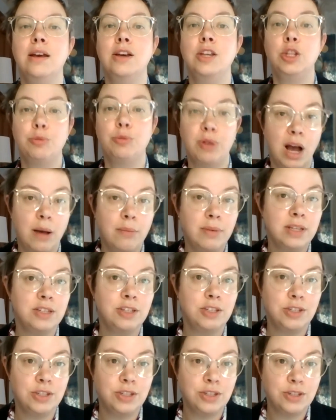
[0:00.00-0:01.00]
The
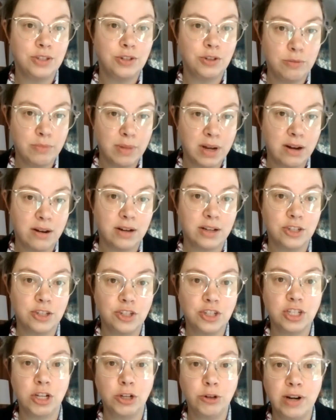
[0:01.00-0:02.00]
promise to America's
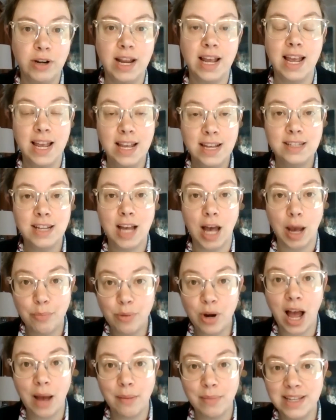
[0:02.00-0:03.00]
children is a
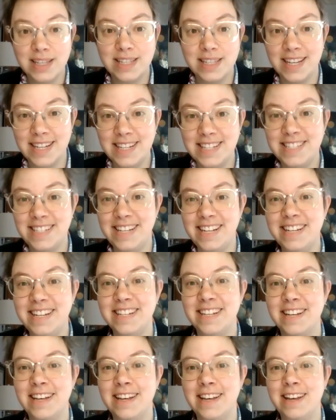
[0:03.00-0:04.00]
promise indeed,